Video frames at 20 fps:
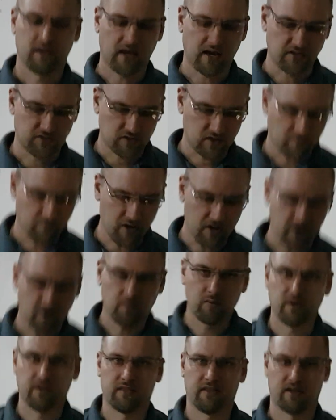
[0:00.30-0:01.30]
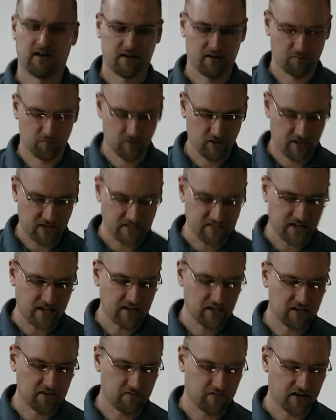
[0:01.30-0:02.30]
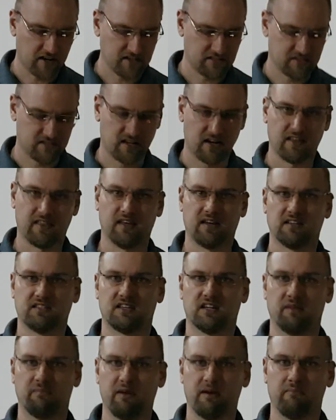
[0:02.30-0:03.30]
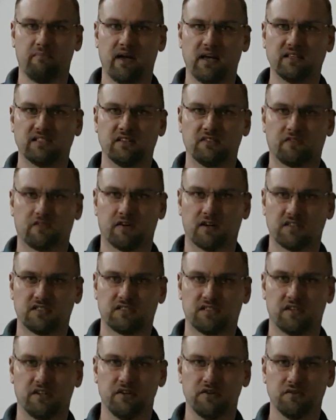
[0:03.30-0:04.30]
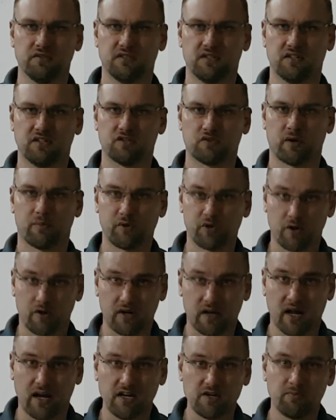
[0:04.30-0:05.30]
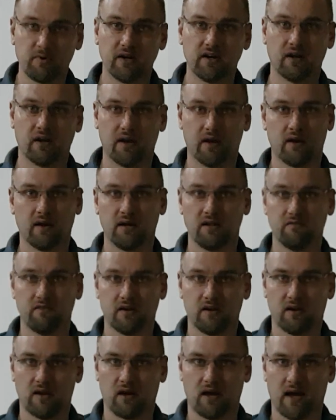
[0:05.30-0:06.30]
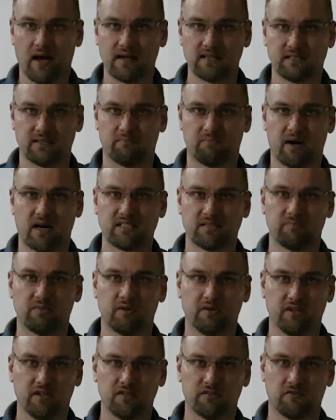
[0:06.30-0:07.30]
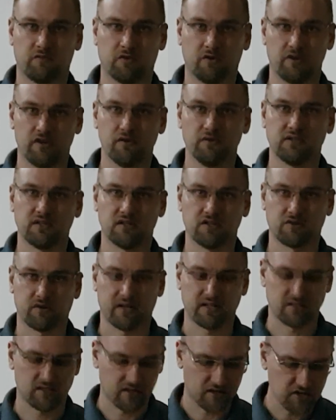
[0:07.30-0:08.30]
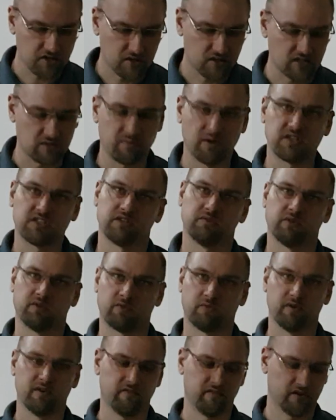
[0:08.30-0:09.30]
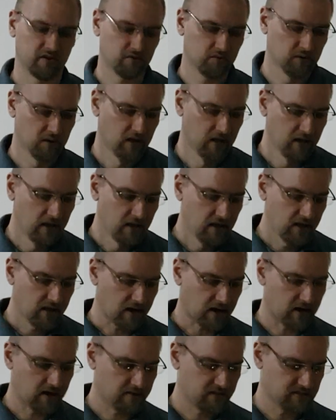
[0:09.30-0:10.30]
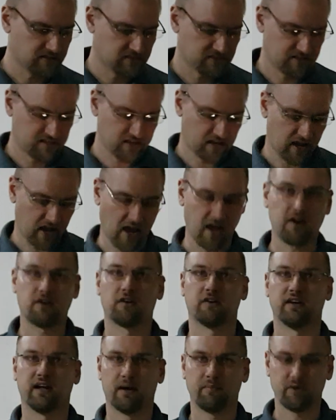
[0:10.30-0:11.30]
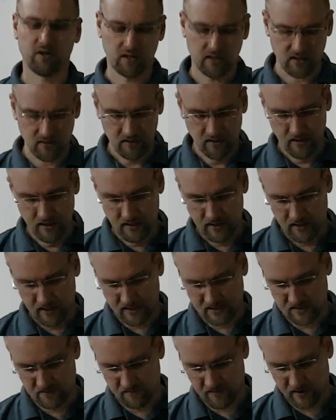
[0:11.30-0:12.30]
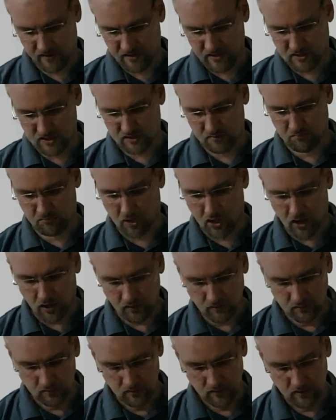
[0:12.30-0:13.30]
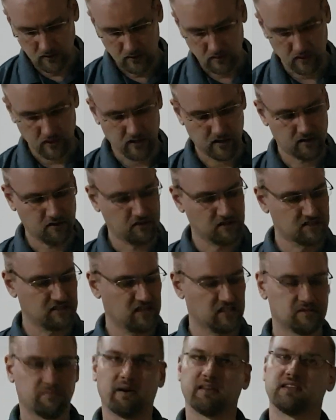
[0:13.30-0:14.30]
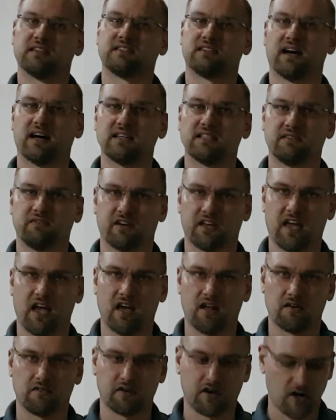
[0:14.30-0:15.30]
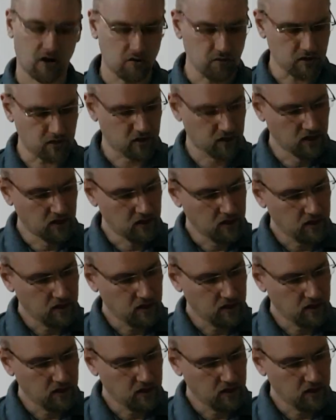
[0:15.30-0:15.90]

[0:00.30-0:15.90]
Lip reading: Okay, so I'm here with a really exciting device that I think is going to be amazing for us to use in scripture engagement and even has some possibilities for use in translation, especially with review. This is the Anker Nebula. It's a very small, you can see it's about the size of a can of Coke.